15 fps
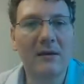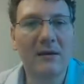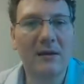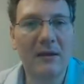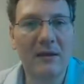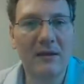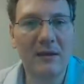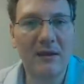
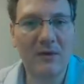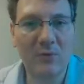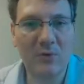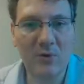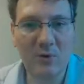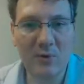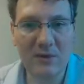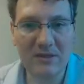and then we're
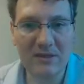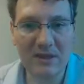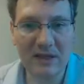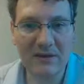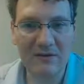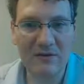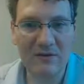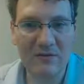going to
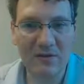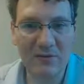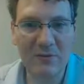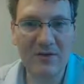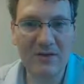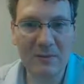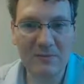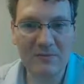get 3
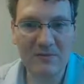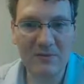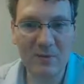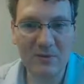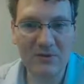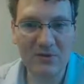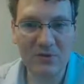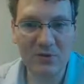times 4
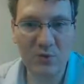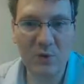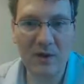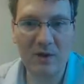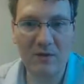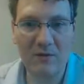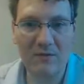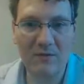is a
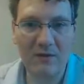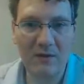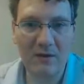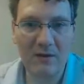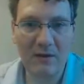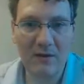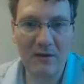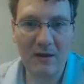12,
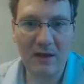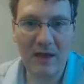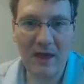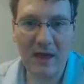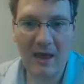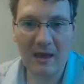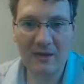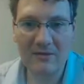
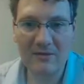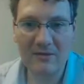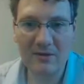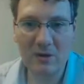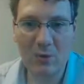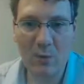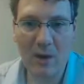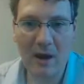
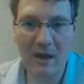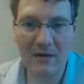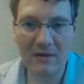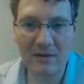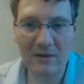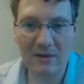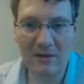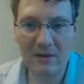xy to
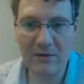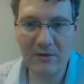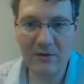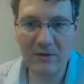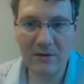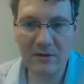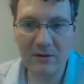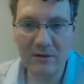the
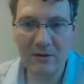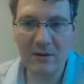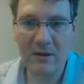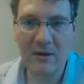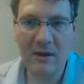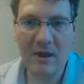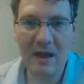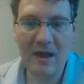third,
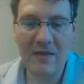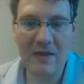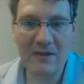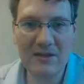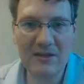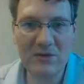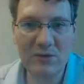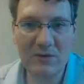and then
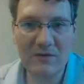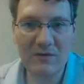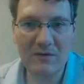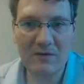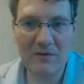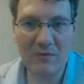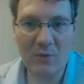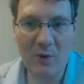derivative
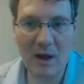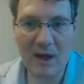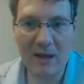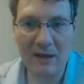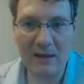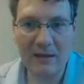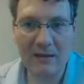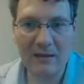of
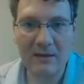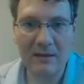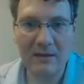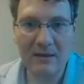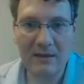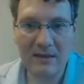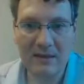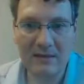y
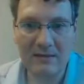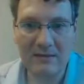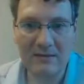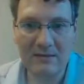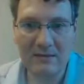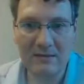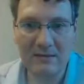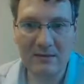
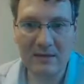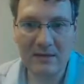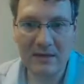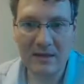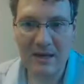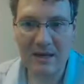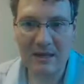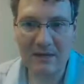is
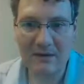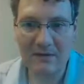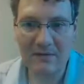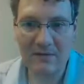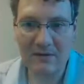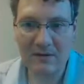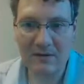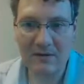negative
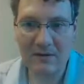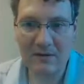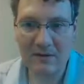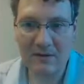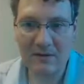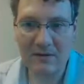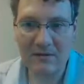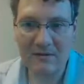
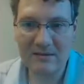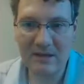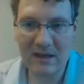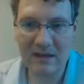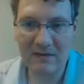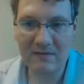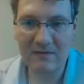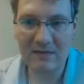
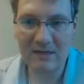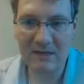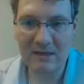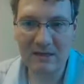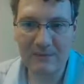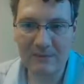sine of t.